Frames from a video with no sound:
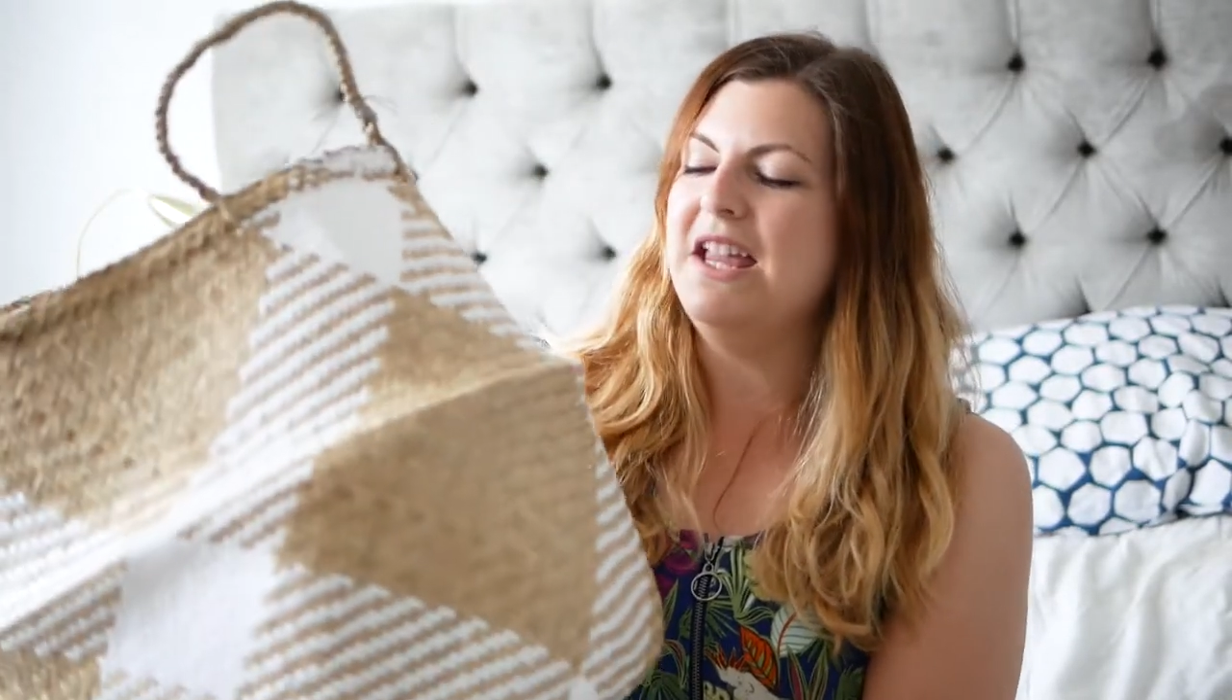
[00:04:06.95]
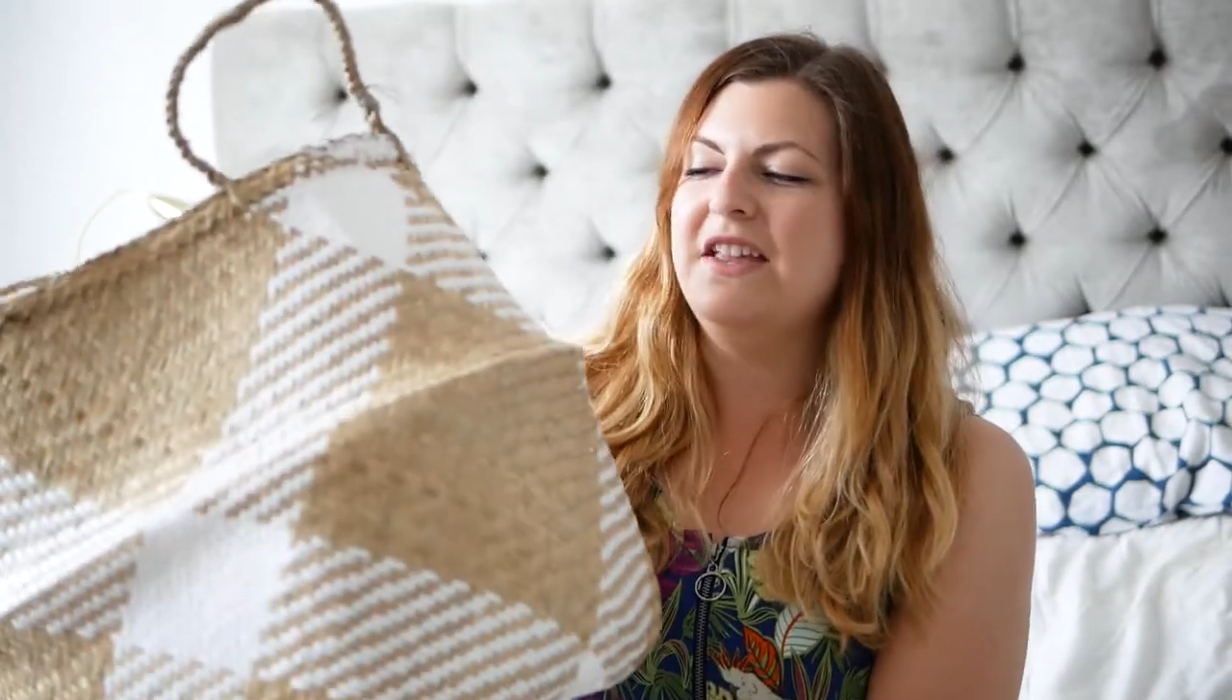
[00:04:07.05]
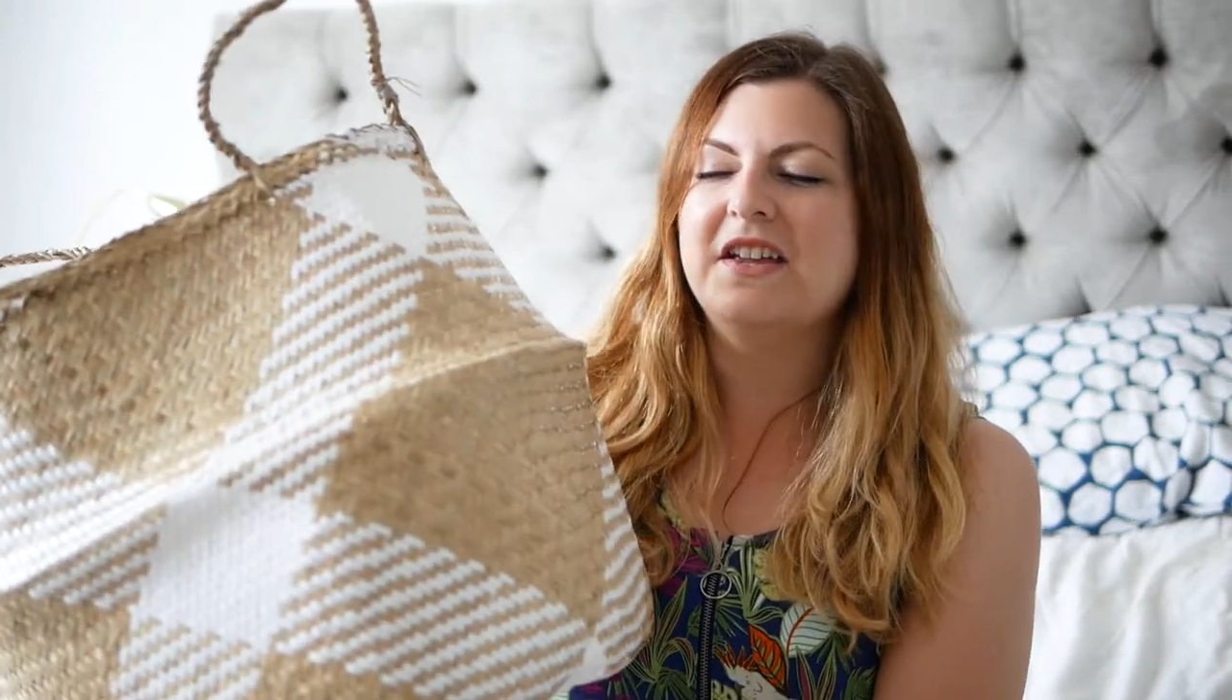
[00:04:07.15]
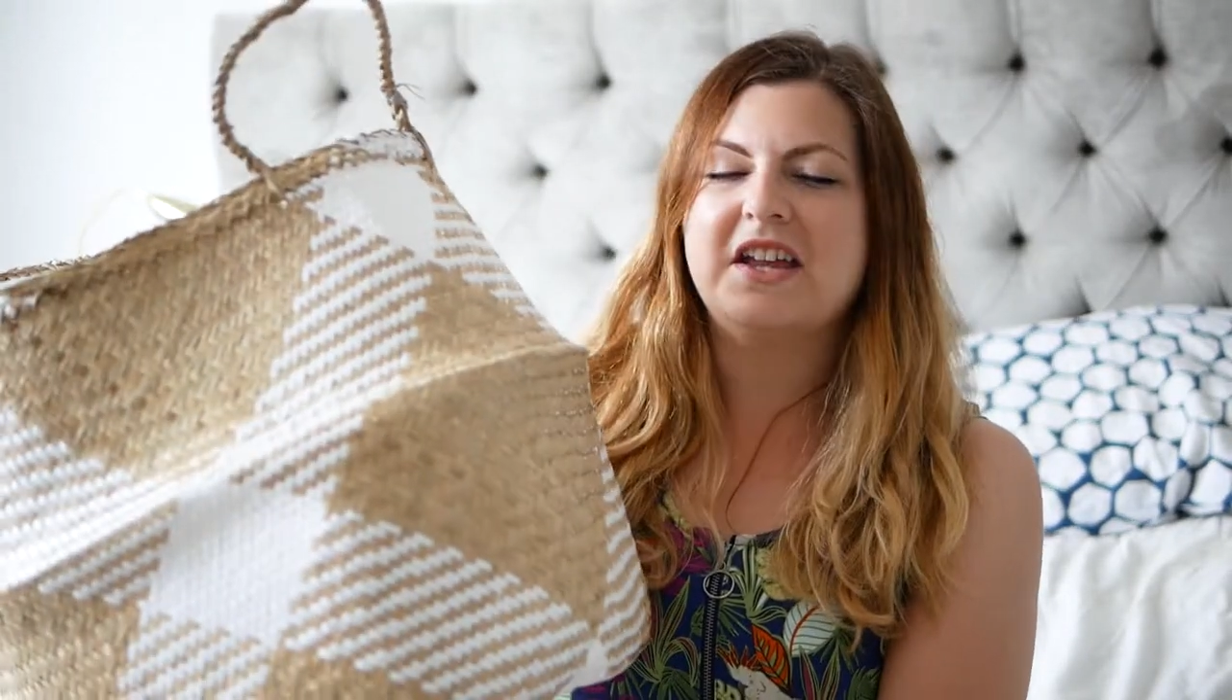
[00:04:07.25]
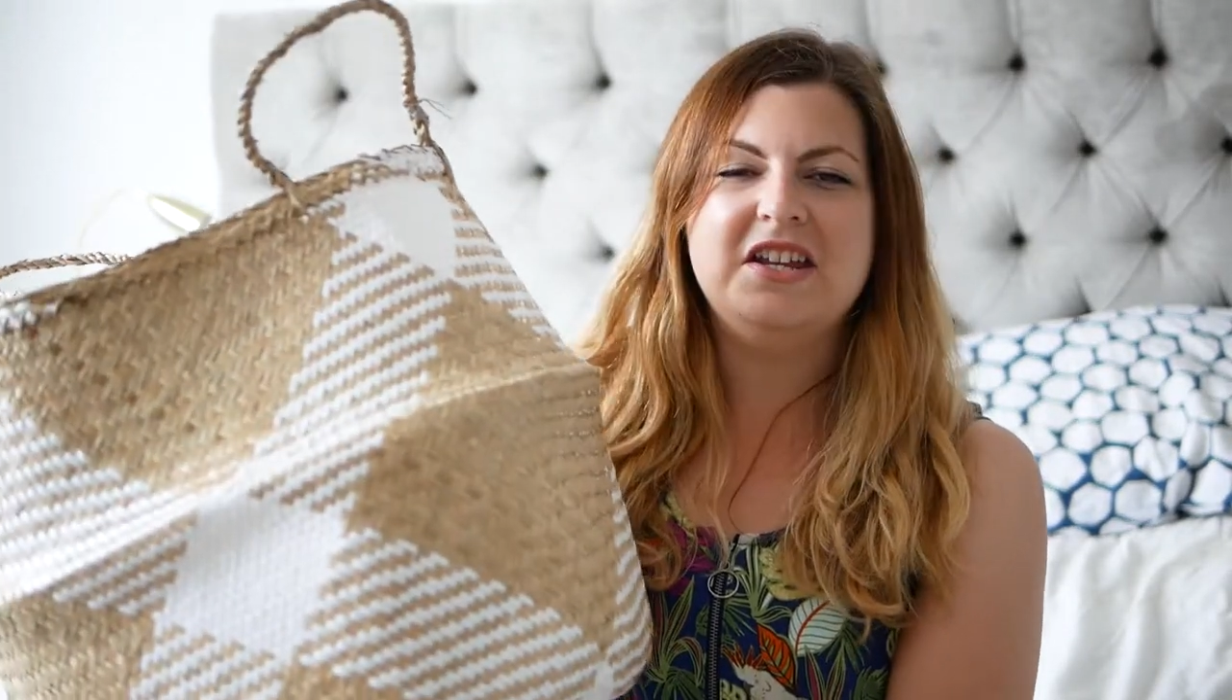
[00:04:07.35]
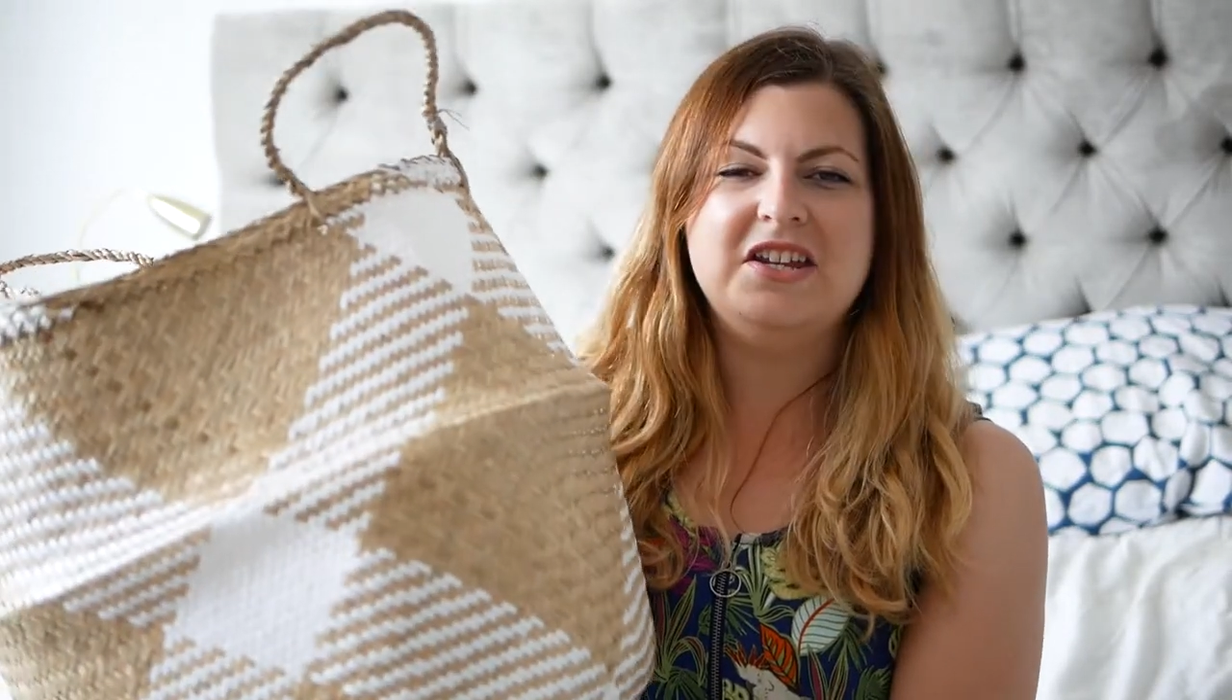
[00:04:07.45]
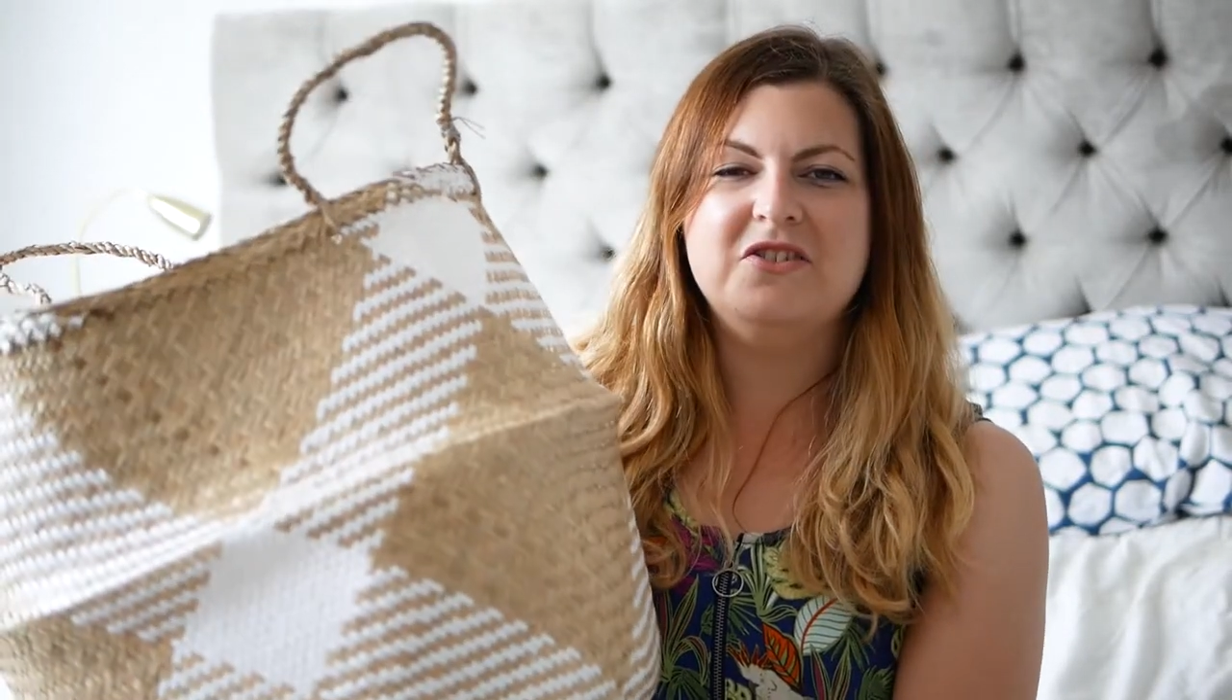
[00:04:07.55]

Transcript: either going to